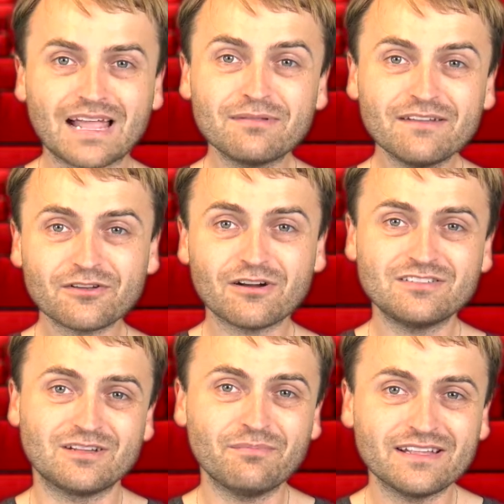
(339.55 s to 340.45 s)
I believe there are
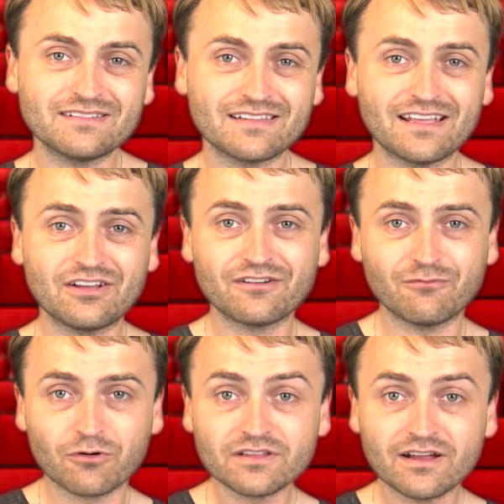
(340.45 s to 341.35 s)
some things that they could have
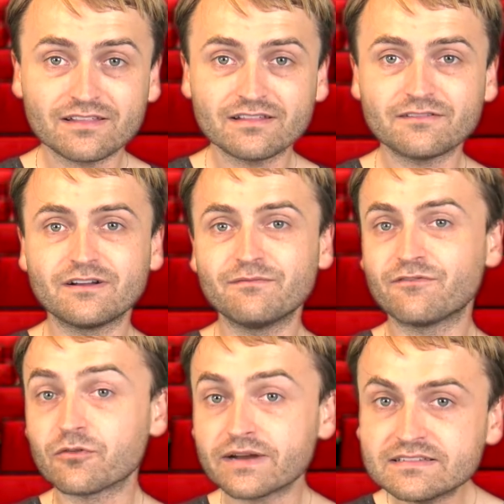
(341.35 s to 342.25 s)
worked on in this film.
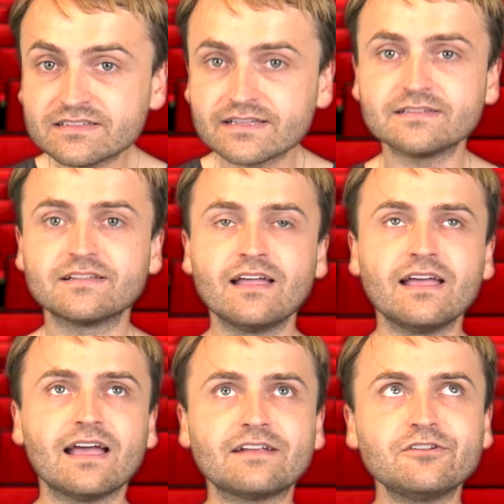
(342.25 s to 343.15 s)
For instance,
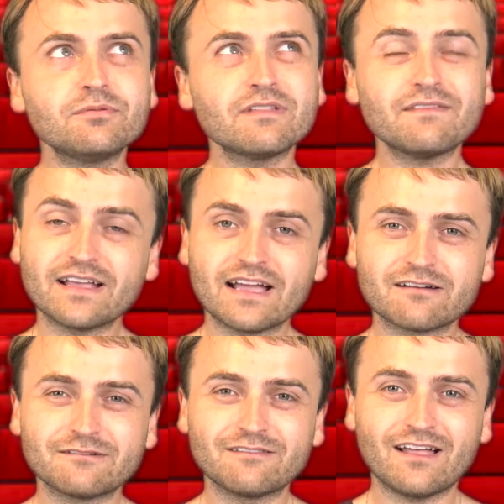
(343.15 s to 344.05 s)
I do believe they kind
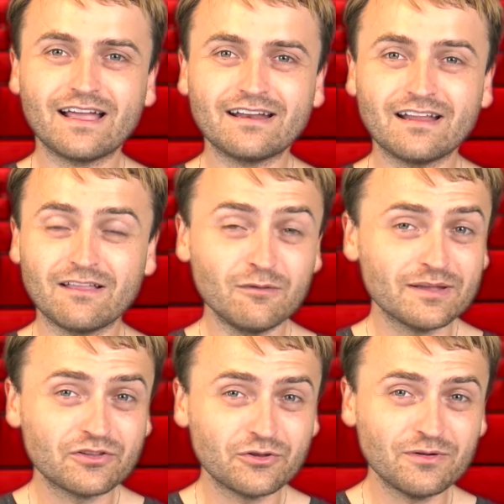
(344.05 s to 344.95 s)
of relied a little
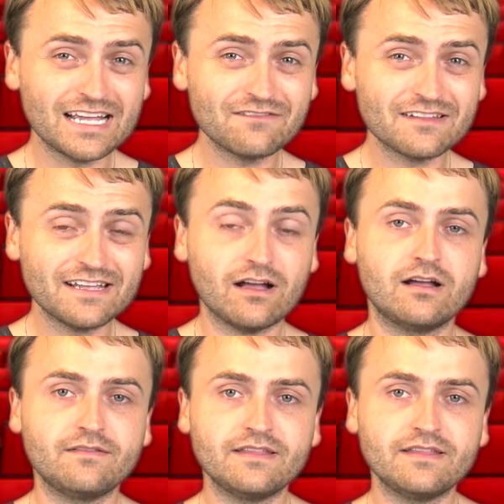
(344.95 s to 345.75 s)
bit too heavily on